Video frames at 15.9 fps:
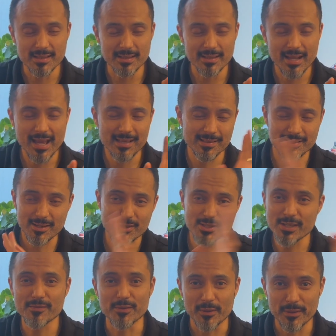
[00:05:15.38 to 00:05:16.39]
it starts
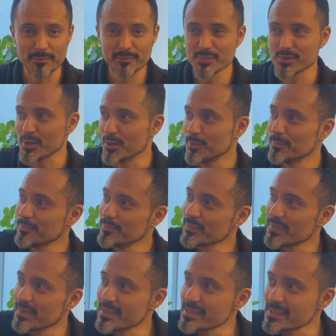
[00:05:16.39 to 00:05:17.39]
everywhere. So
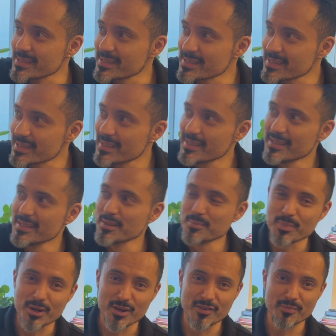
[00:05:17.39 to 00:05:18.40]
this is
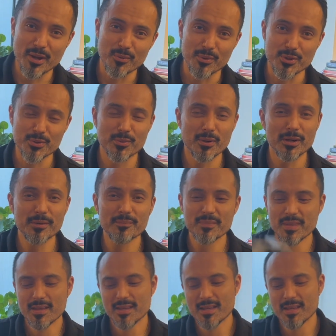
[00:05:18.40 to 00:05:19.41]
part of my wonder wall.
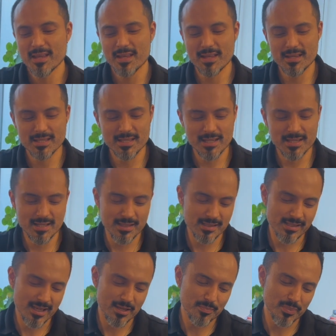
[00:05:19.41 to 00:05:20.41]
It
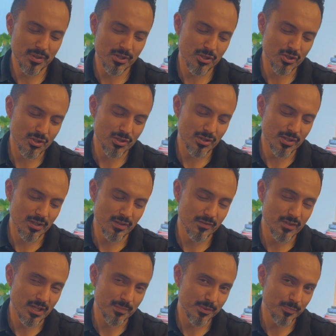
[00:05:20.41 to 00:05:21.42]
is a picture of
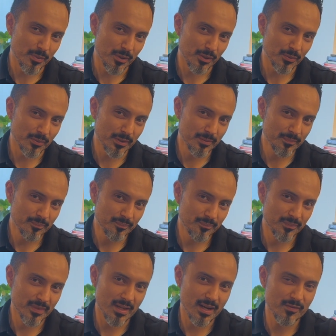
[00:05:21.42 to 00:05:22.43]
James Baldwin
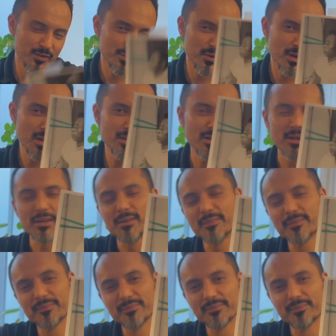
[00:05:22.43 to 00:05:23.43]
that I've drawn on.
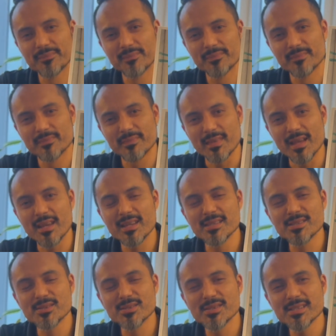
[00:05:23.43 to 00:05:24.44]
And
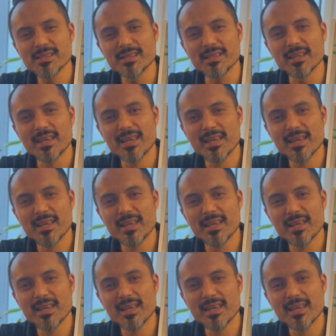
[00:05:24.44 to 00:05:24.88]
as you see,